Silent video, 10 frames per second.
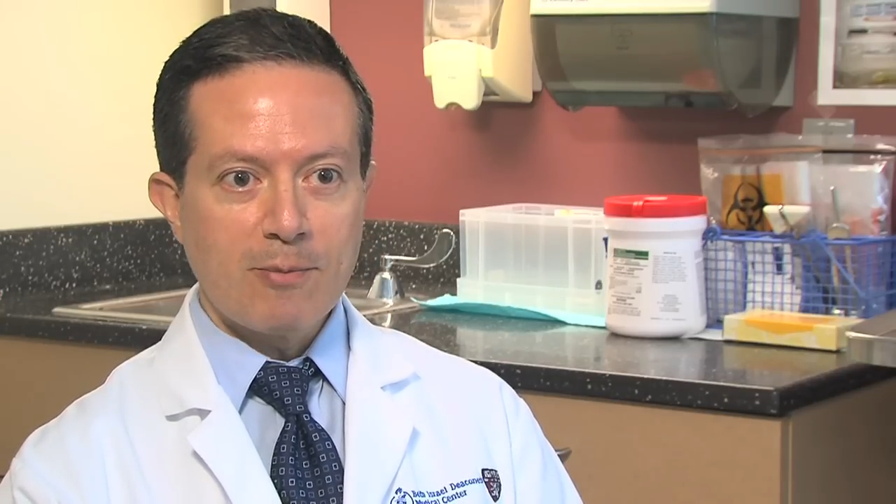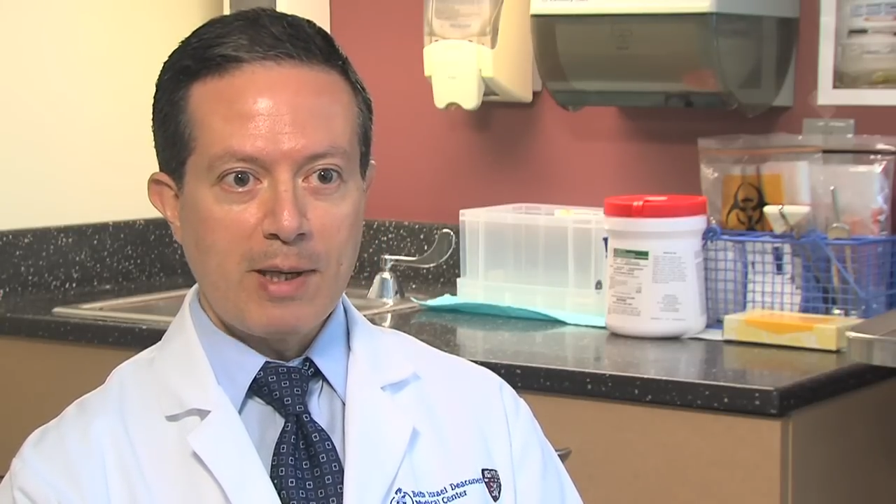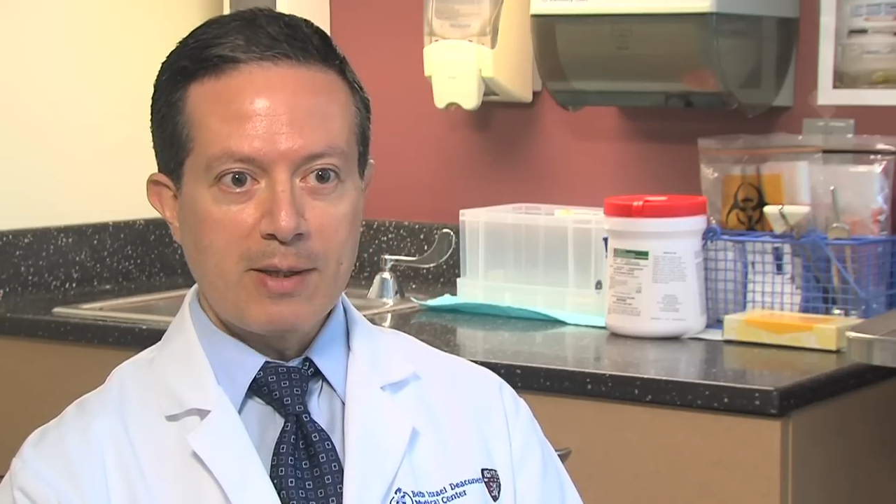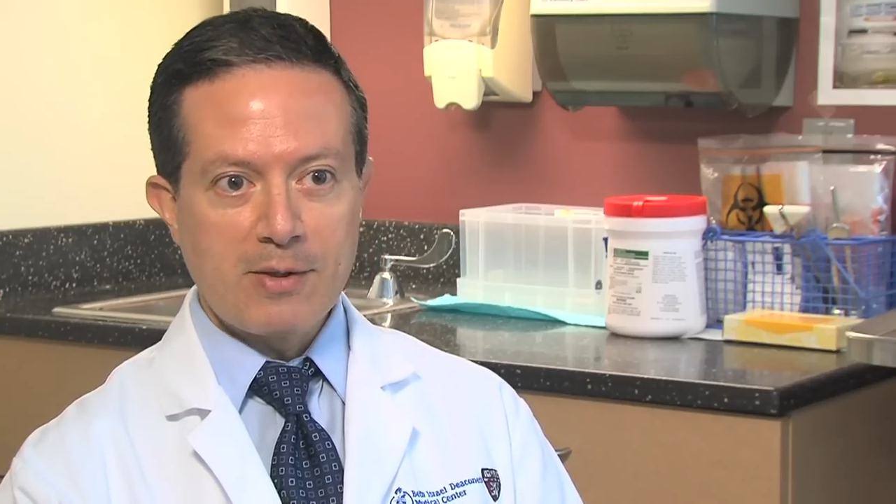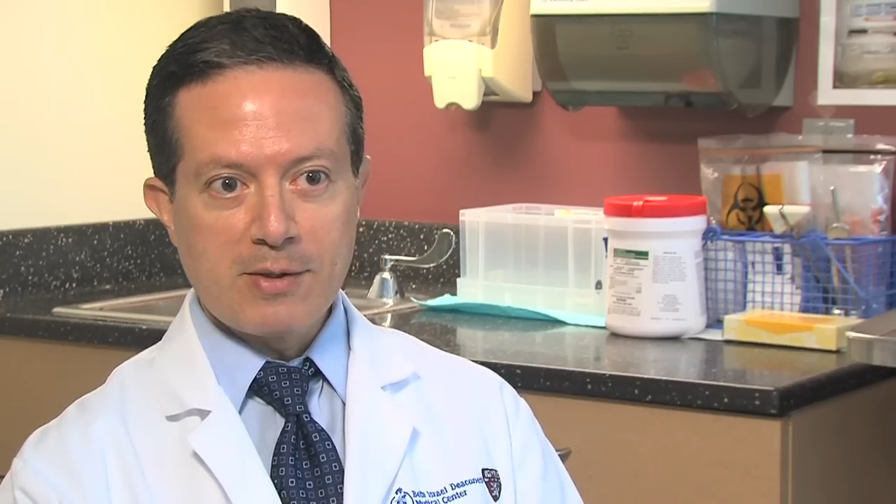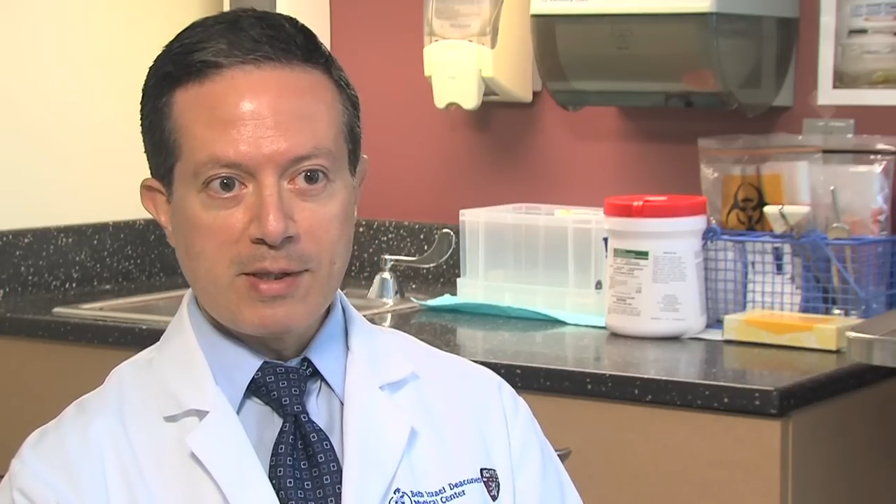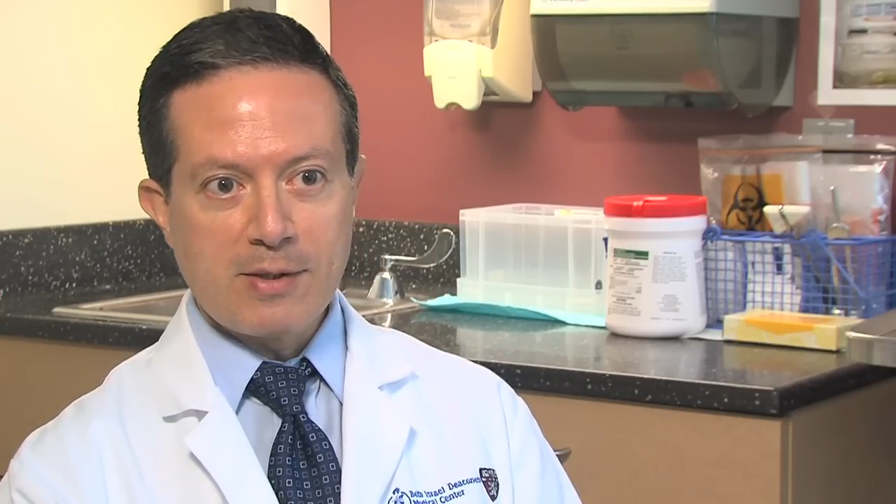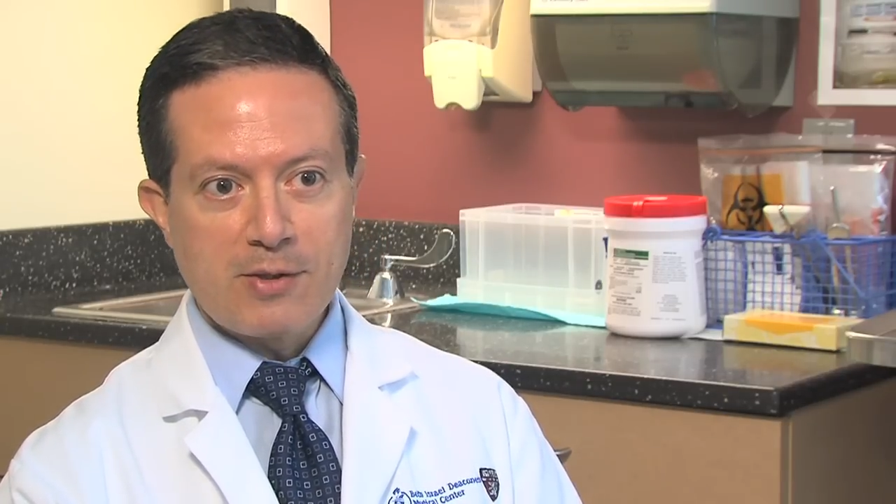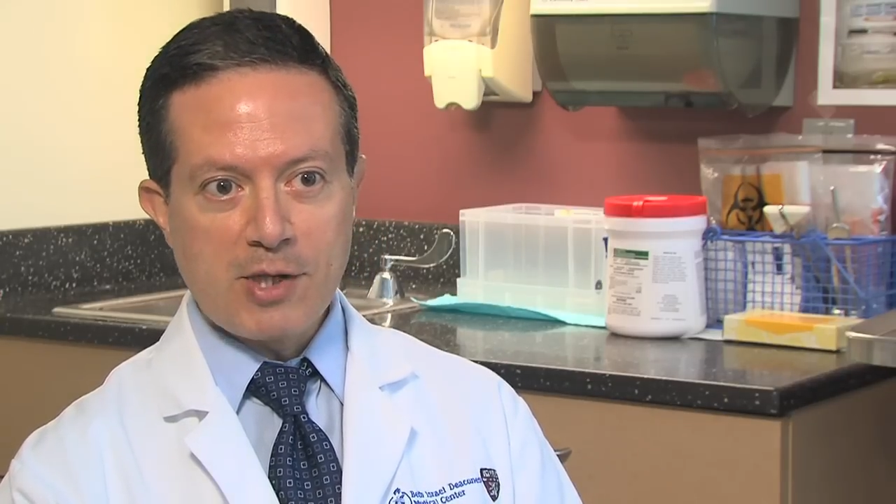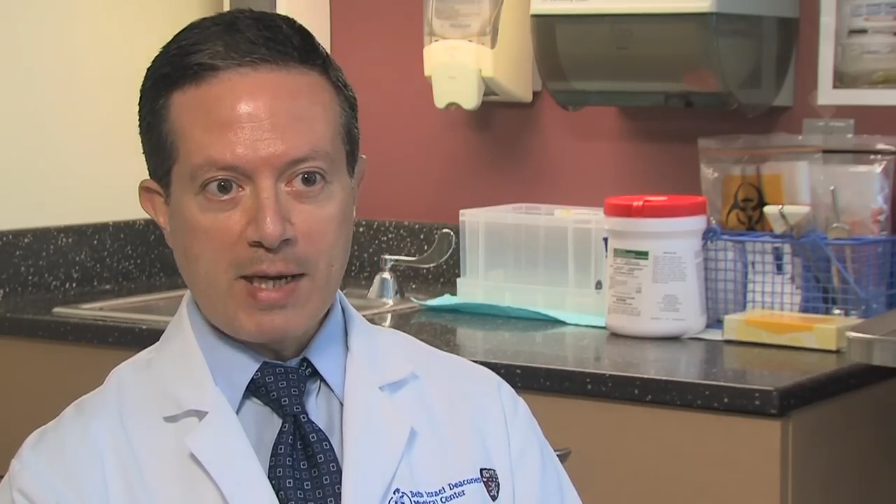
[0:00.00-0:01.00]
right? Because
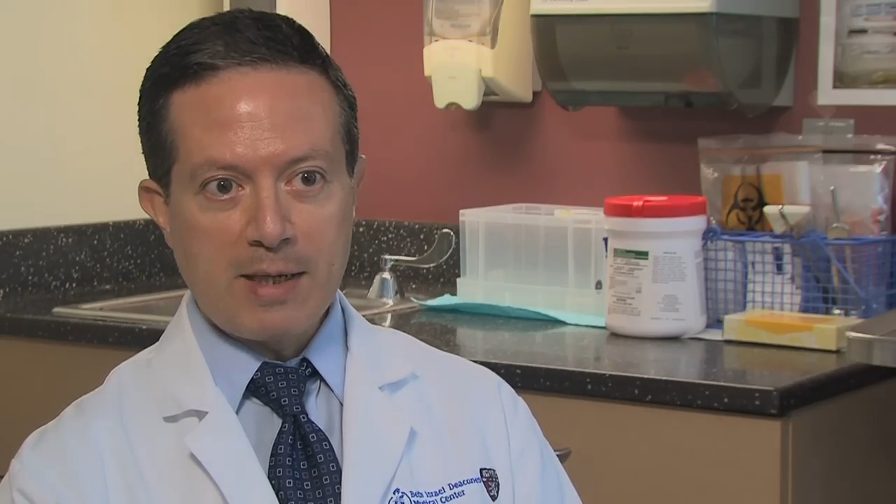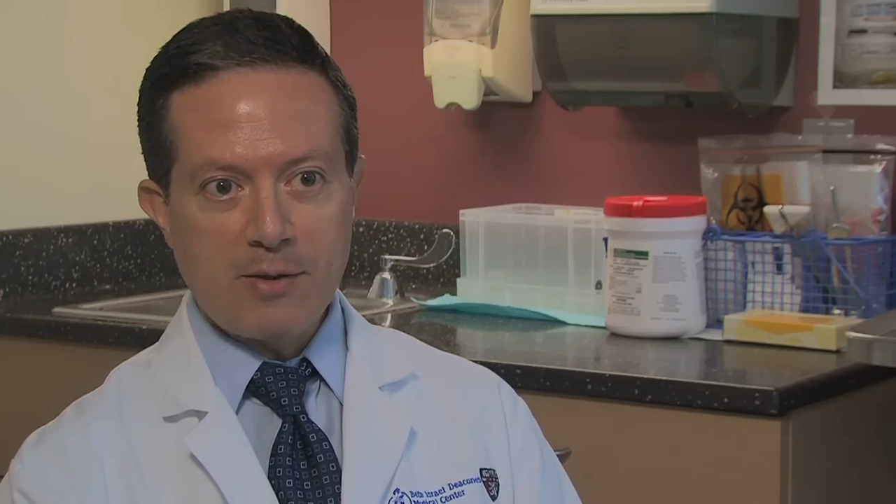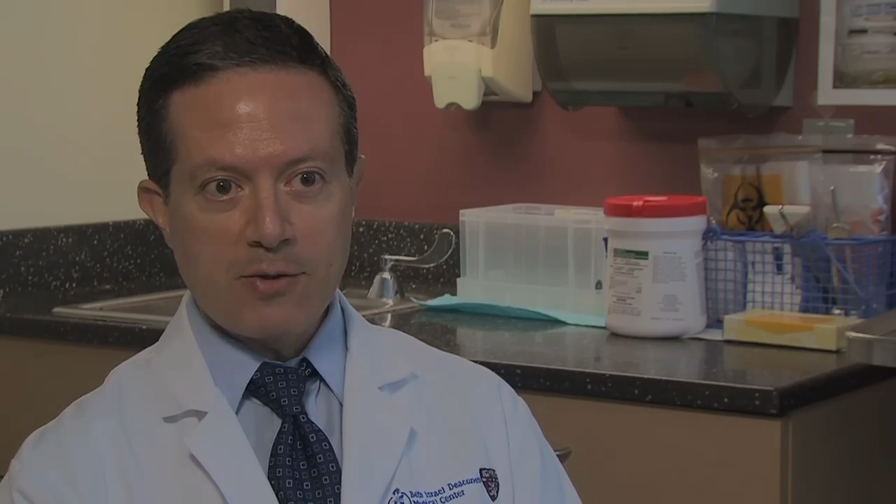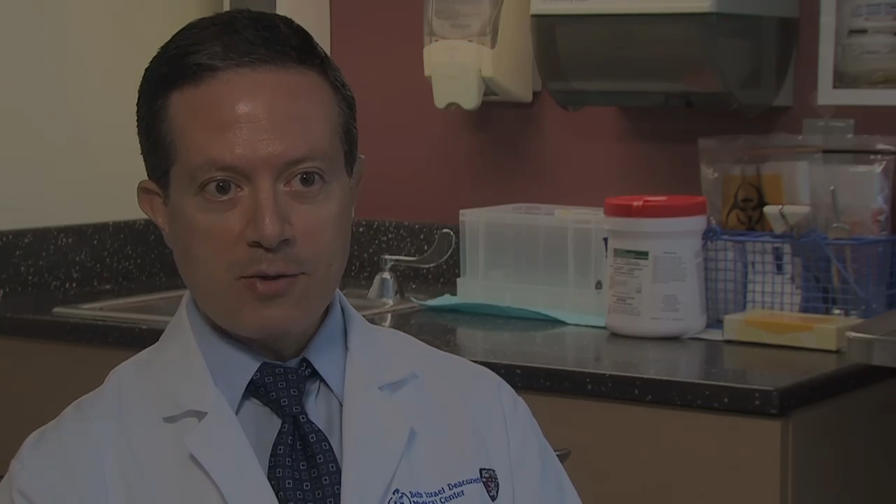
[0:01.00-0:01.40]
it's a change.